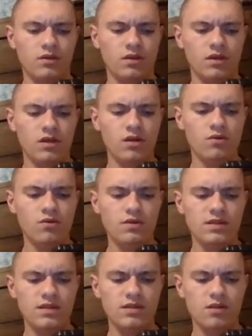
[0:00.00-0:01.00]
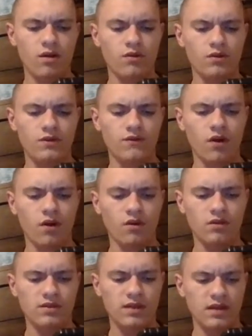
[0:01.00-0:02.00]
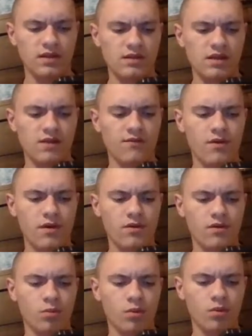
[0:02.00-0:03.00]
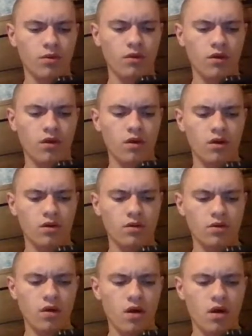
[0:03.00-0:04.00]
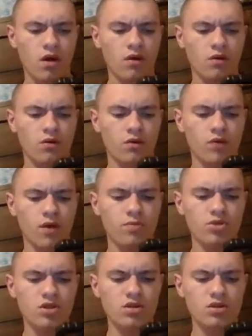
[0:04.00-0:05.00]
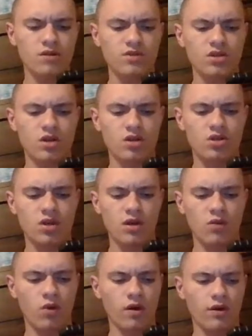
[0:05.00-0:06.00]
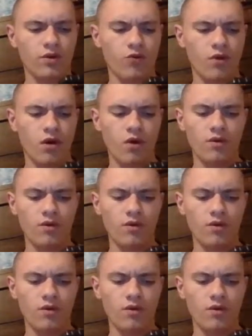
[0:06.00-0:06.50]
He who sees others' faults and is ever irritable, the corruptions of such a one grow.